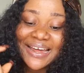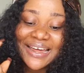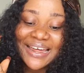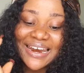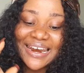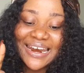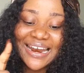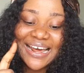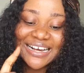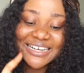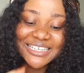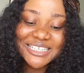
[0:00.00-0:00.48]

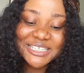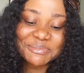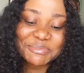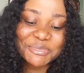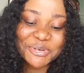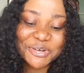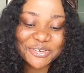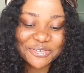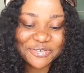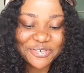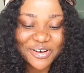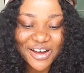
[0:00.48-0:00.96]
Let's
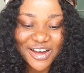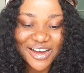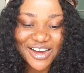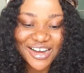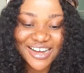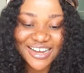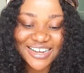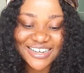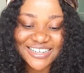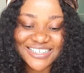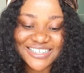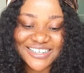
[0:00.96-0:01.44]
move
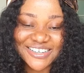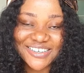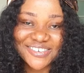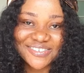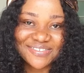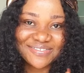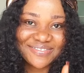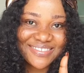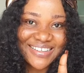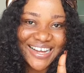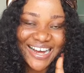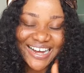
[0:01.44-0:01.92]
on.
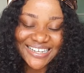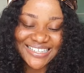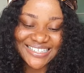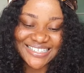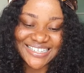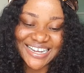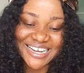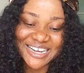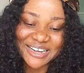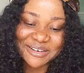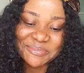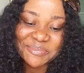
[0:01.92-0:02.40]
So that's
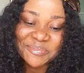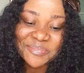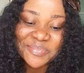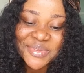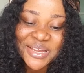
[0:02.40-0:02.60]
it.